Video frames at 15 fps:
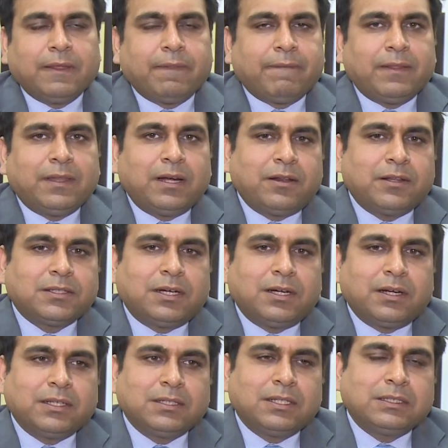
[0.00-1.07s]
The net
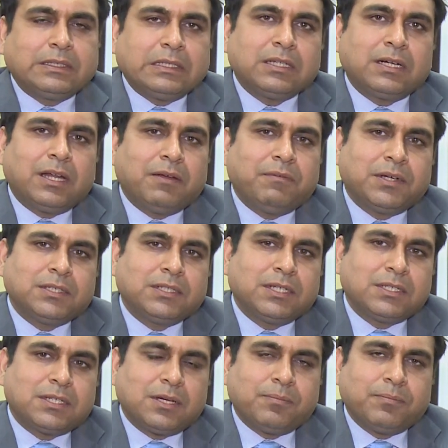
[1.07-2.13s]
result is in such a diverse
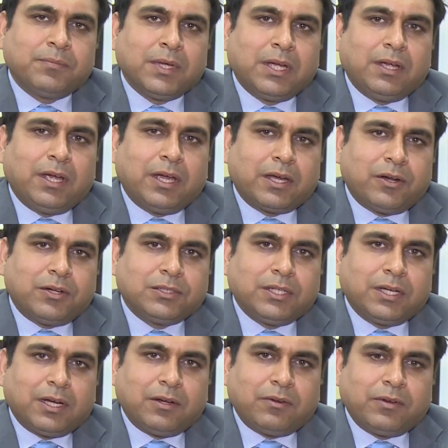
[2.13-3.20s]
system across
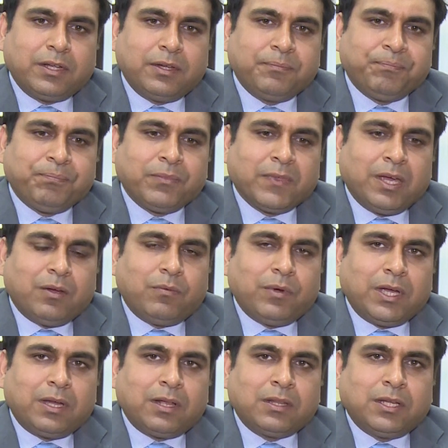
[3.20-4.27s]
the country
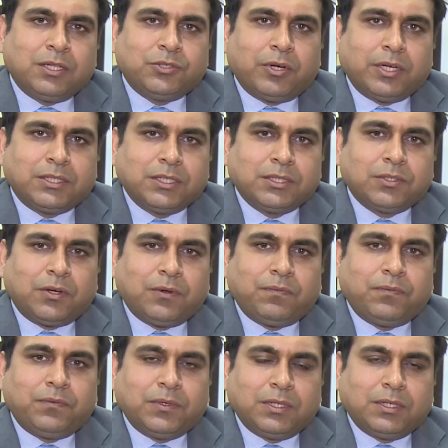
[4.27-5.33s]
where the choices of
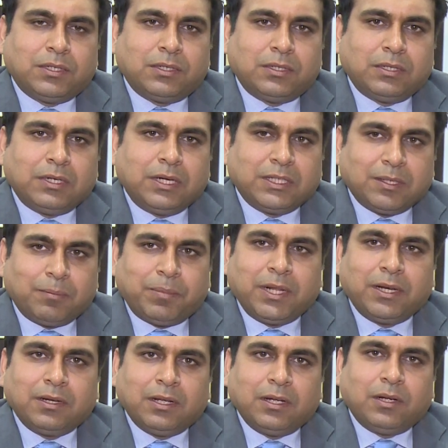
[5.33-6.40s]
uh,
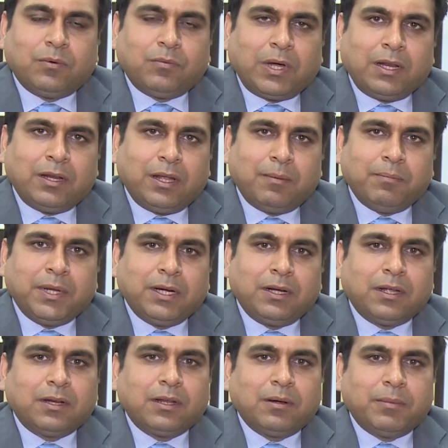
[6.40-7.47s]
discipline, one MD
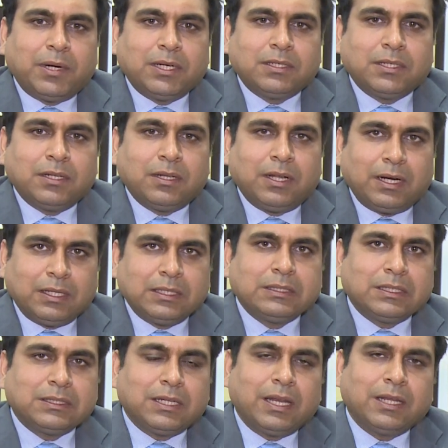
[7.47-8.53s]
internal medicine and this is
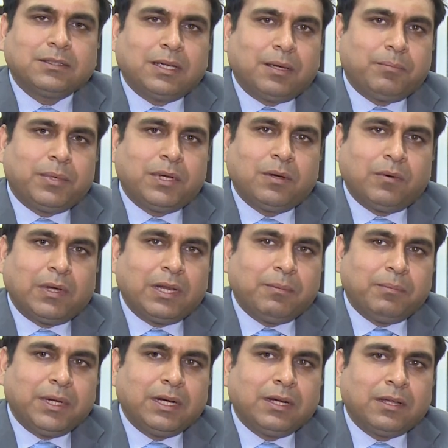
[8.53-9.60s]
just an example, one
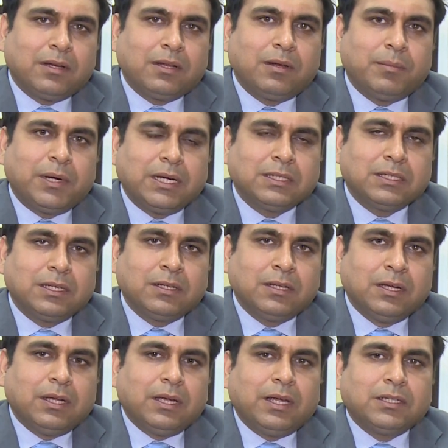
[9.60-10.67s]
MD internal medicine
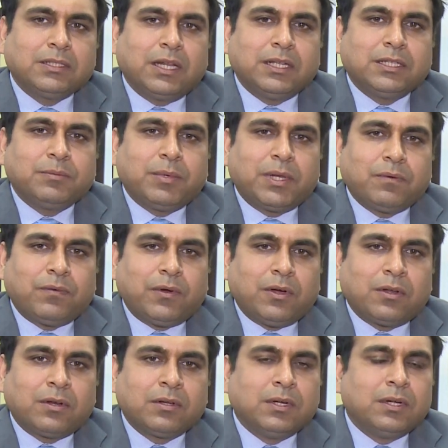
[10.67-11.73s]
is eligible
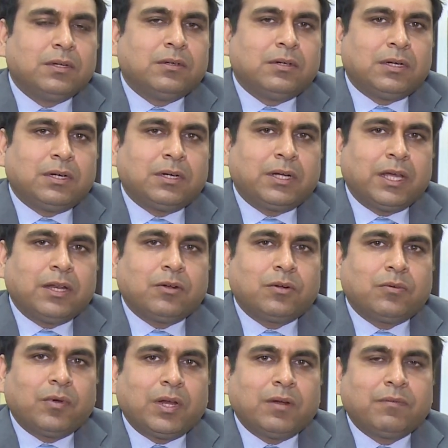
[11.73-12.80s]
for uh, 10 or
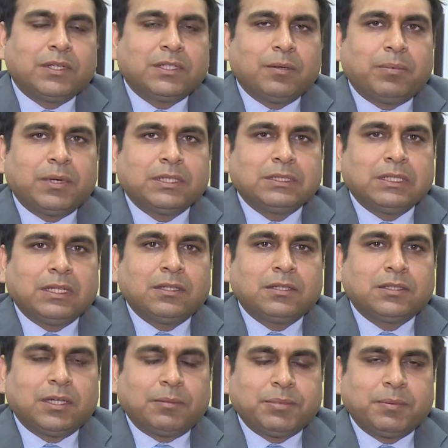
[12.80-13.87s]
12 disciplines in
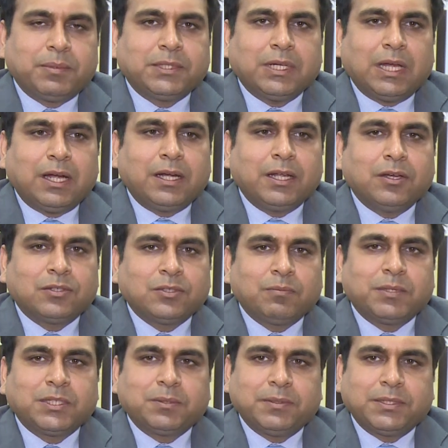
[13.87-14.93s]
subspecialty or
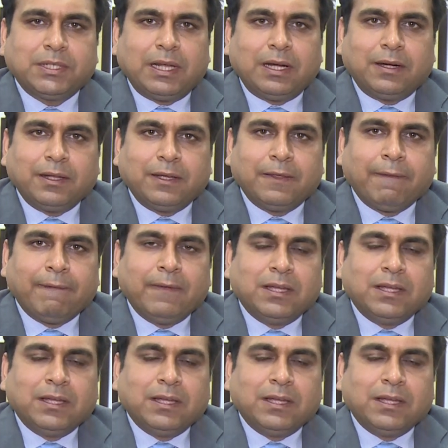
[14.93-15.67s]
super specialty.